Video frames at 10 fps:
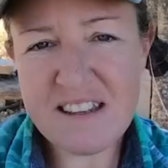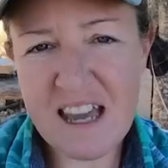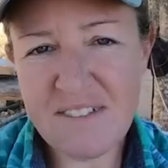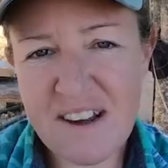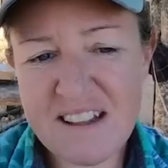
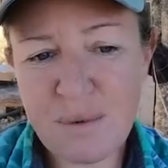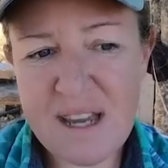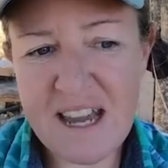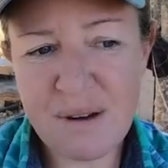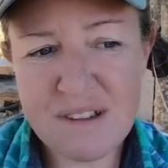kind of on its
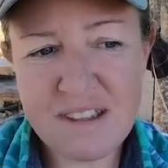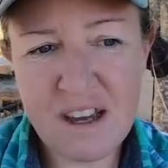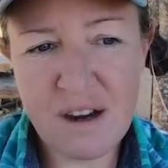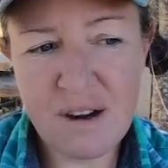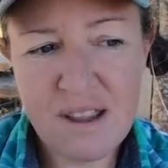way out,
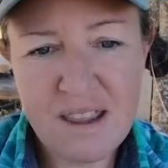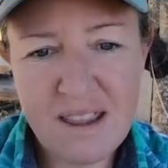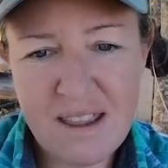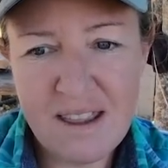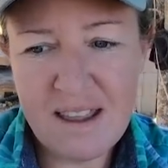so
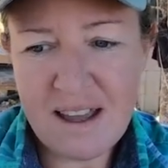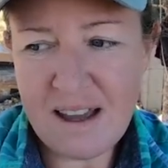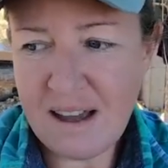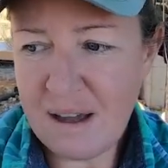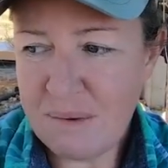
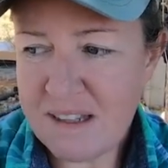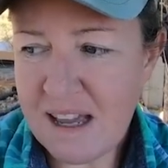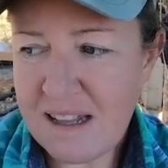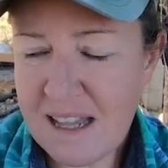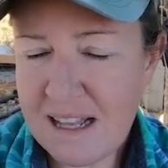it's
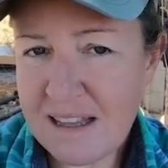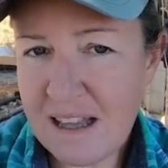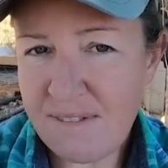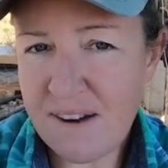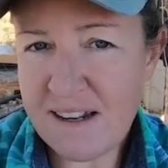unlikely
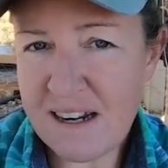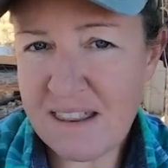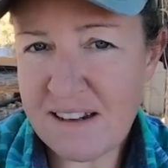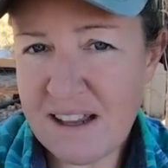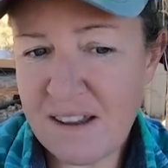I'll find
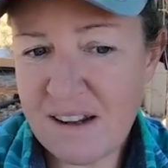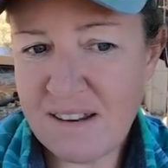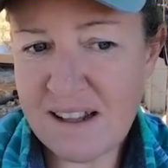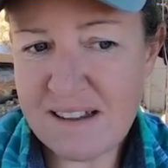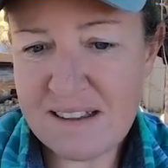anything down there
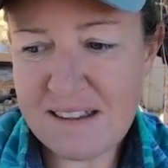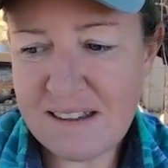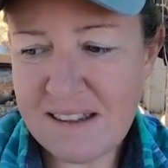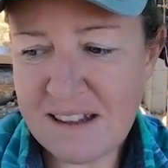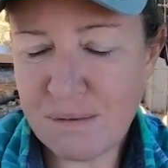
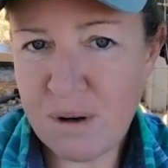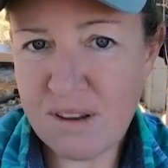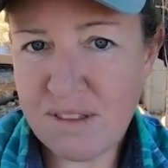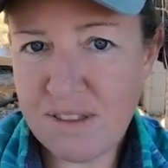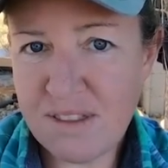that's
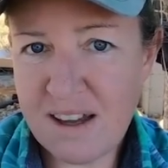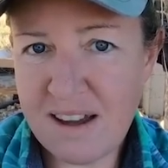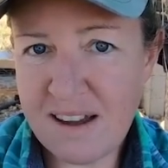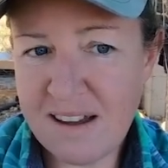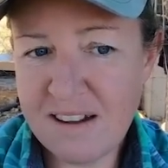worth
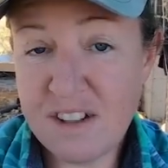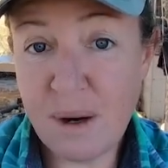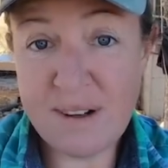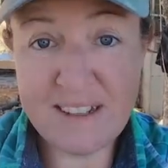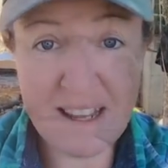
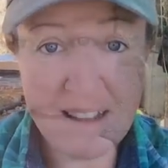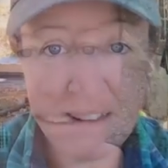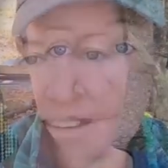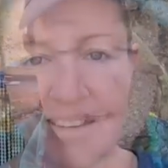show and tell.